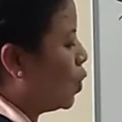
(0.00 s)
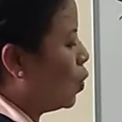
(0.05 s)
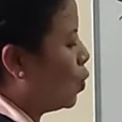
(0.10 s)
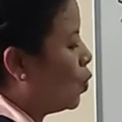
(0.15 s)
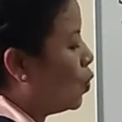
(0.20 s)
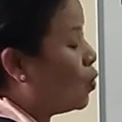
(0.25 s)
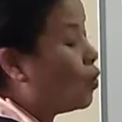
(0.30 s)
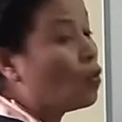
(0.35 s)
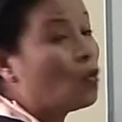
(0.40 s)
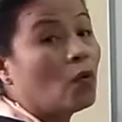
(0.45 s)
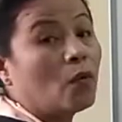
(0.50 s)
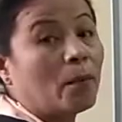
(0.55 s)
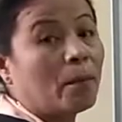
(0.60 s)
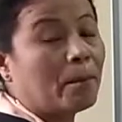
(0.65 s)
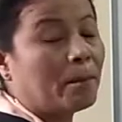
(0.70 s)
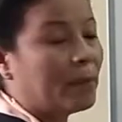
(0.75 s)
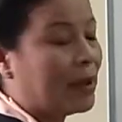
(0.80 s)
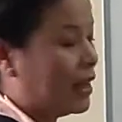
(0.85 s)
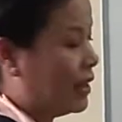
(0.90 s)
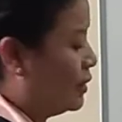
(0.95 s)

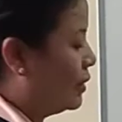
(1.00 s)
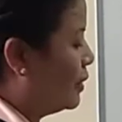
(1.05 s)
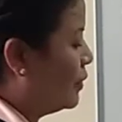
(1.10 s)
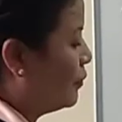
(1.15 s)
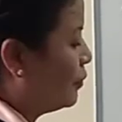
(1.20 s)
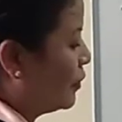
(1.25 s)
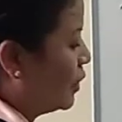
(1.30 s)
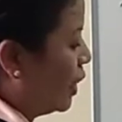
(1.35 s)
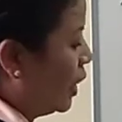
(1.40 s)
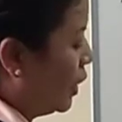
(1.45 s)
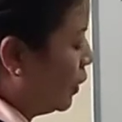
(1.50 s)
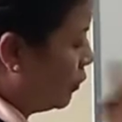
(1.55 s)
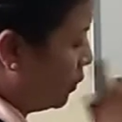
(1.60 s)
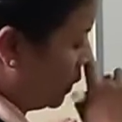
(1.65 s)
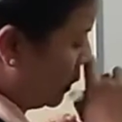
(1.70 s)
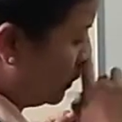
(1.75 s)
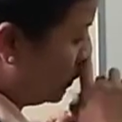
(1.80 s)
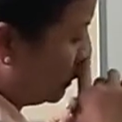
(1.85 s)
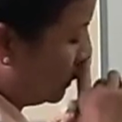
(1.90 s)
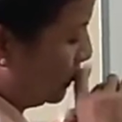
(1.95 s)
Open. And
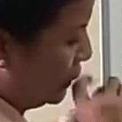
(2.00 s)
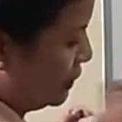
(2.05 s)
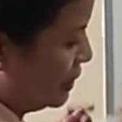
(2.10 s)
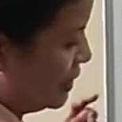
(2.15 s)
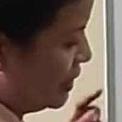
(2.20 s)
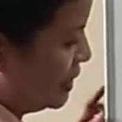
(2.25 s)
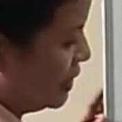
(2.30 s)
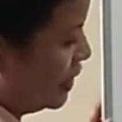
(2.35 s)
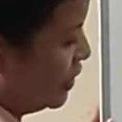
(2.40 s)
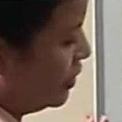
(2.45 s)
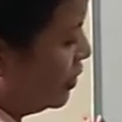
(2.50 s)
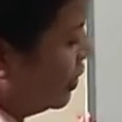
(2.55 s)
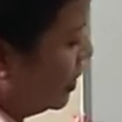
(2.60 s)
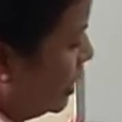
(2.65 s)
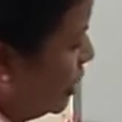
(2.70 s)
what you notice here